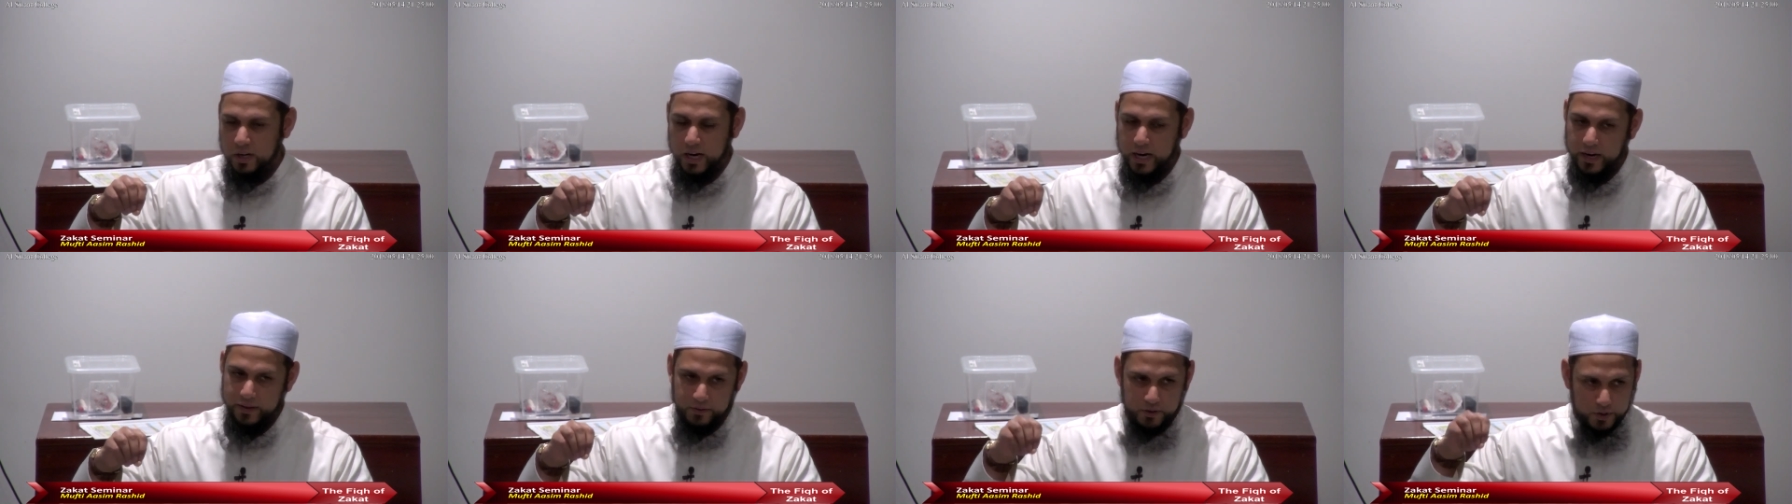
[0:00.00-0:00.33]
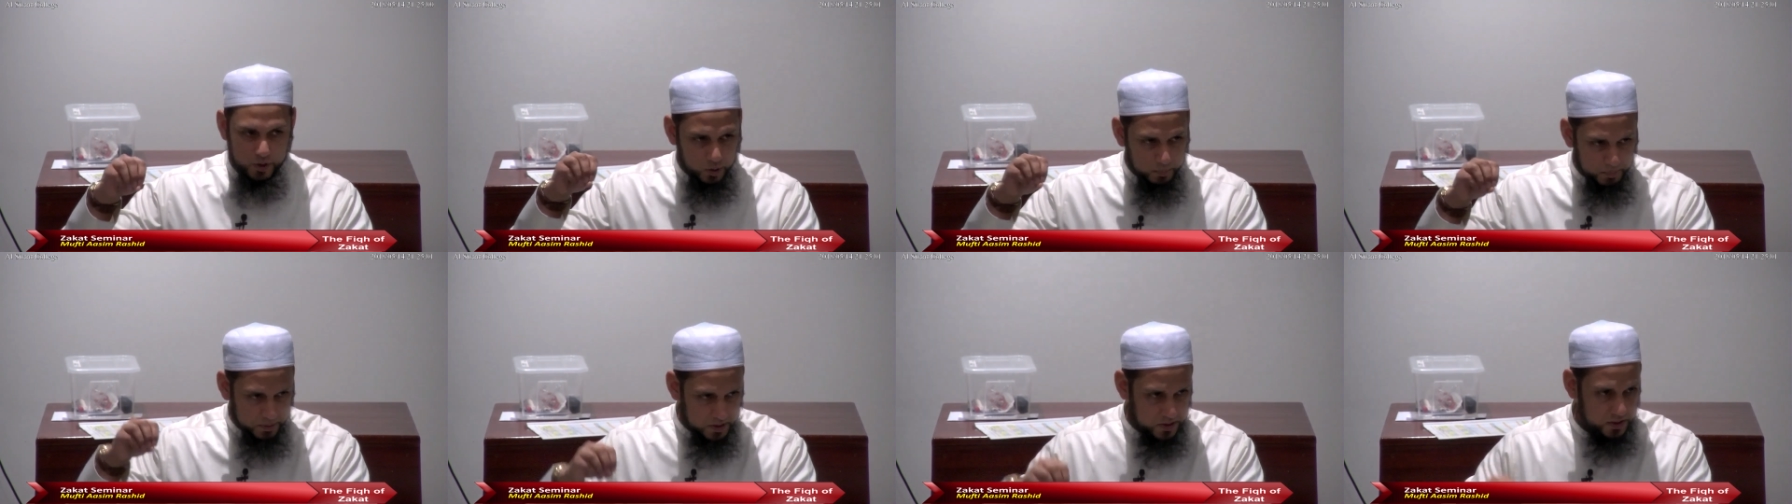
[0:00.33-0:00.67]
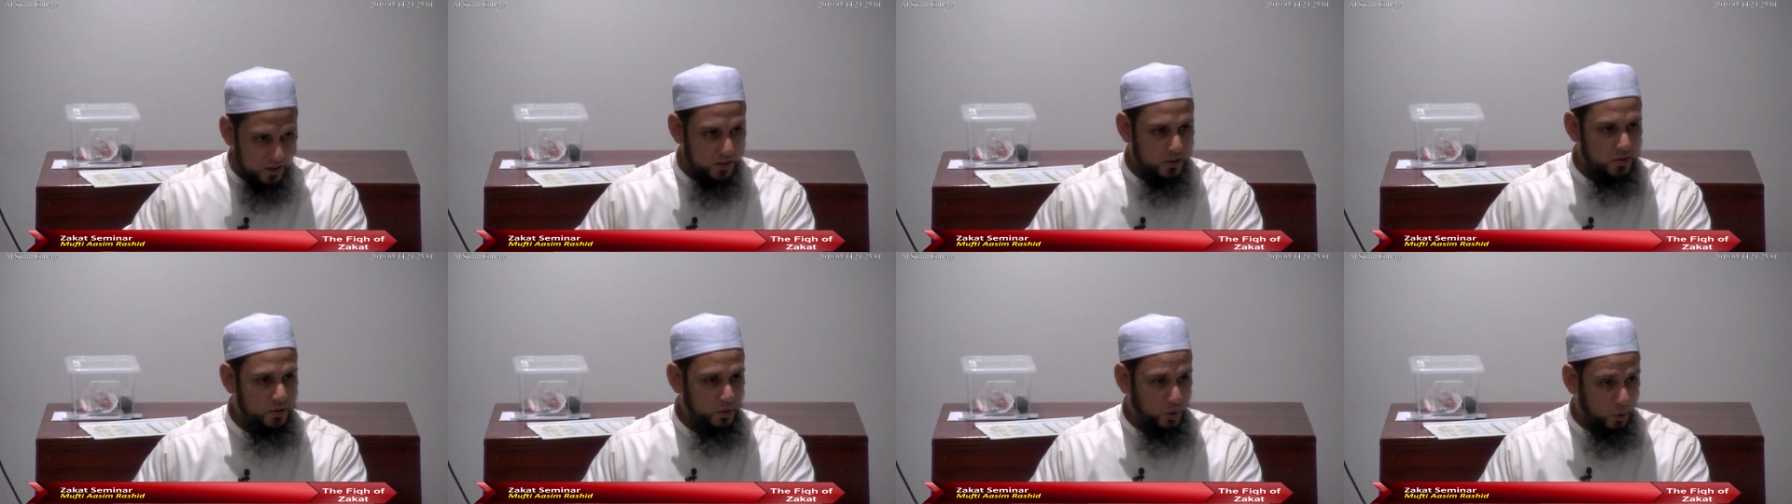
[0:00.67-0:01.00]
either your
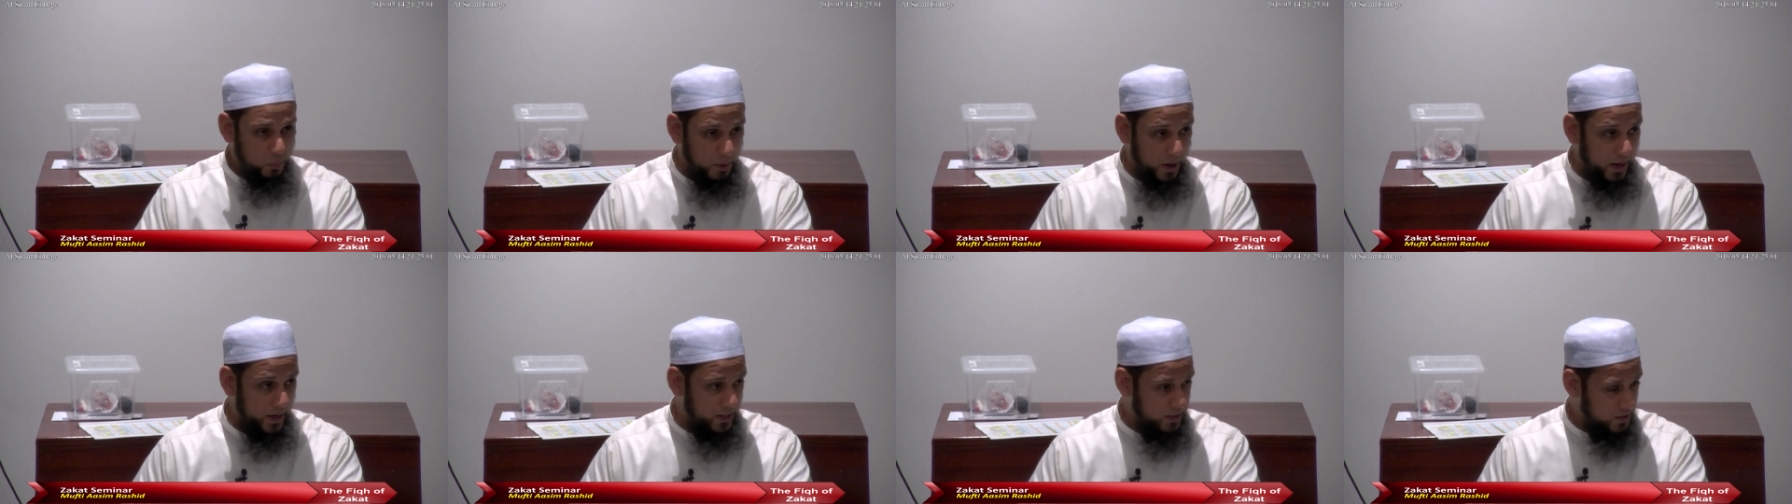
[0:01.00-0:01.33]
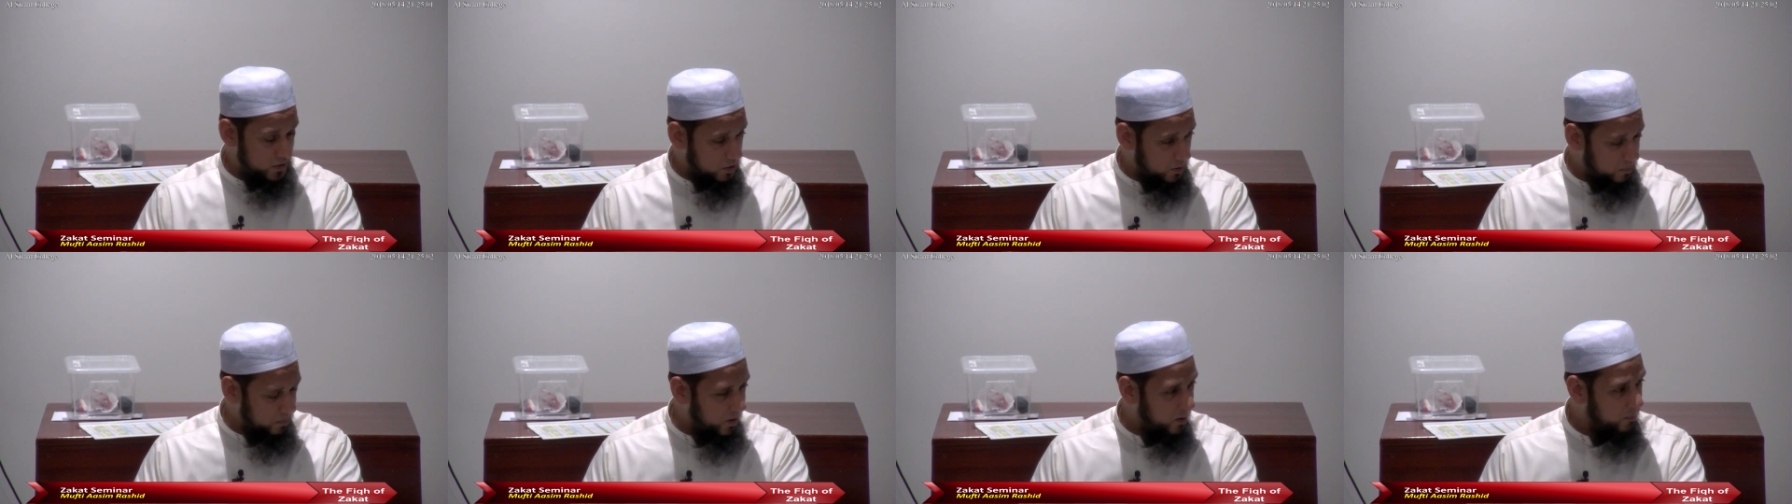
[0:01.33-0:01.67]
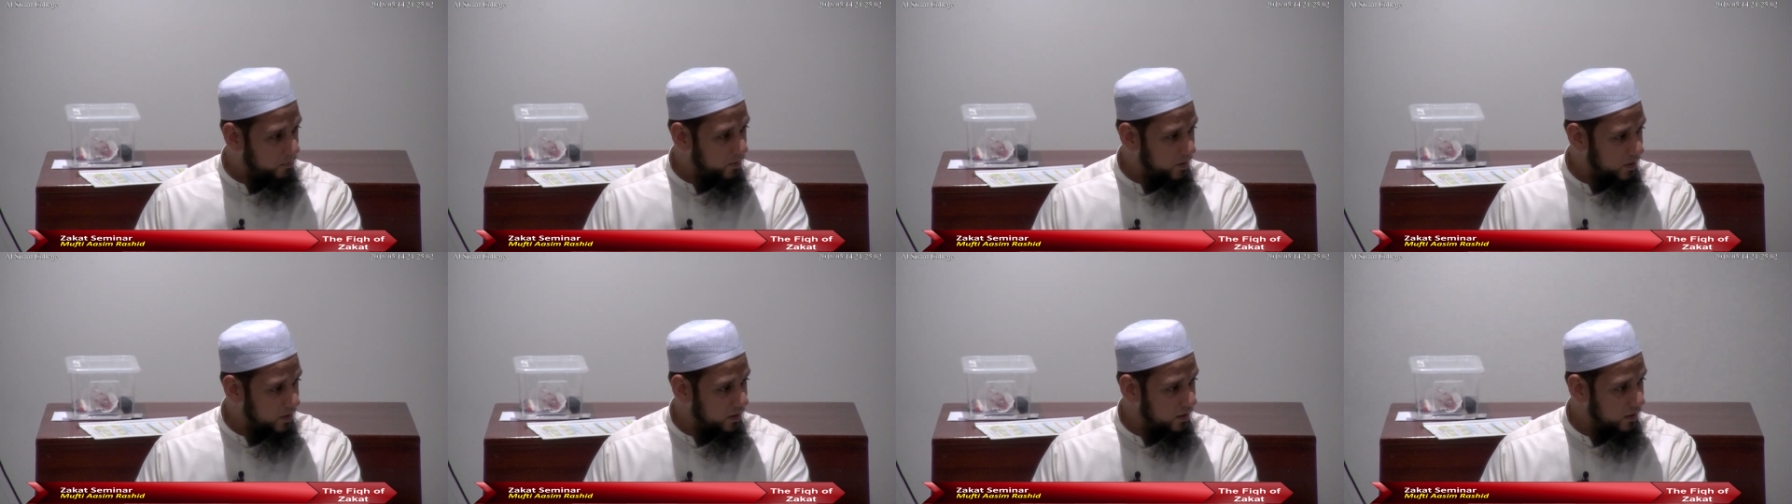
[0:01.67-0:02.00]
business, you buy and sell
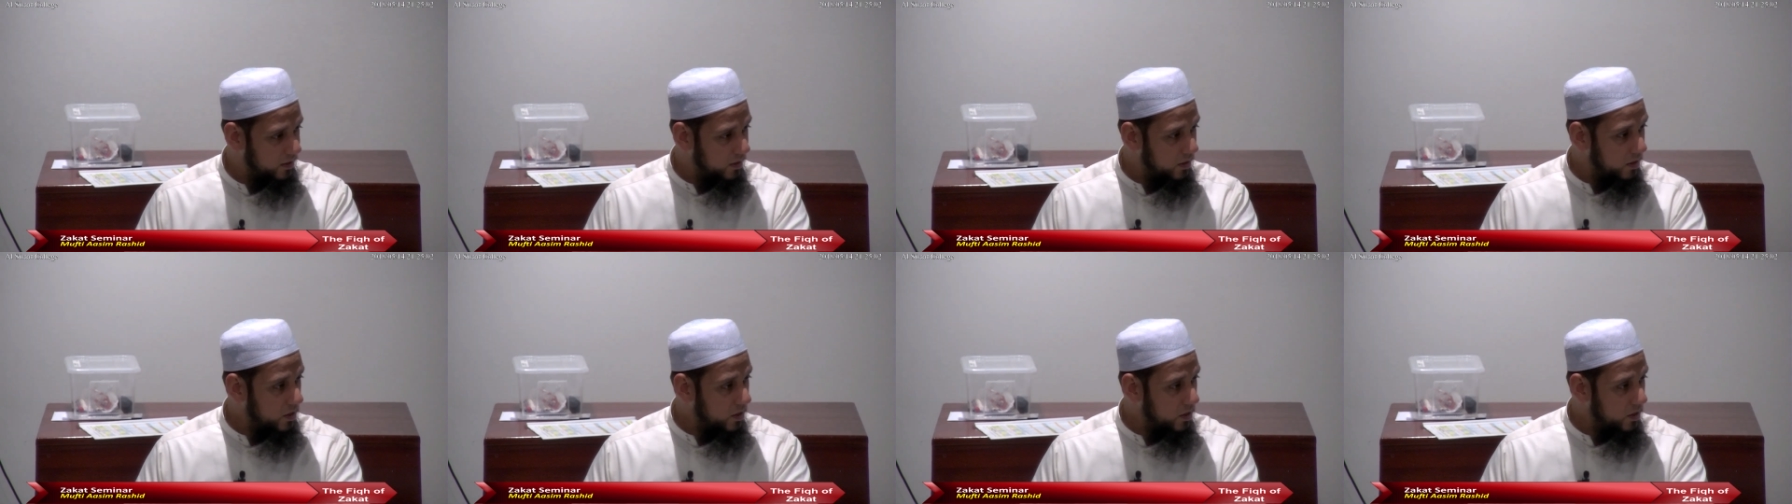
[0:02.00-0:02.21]
property,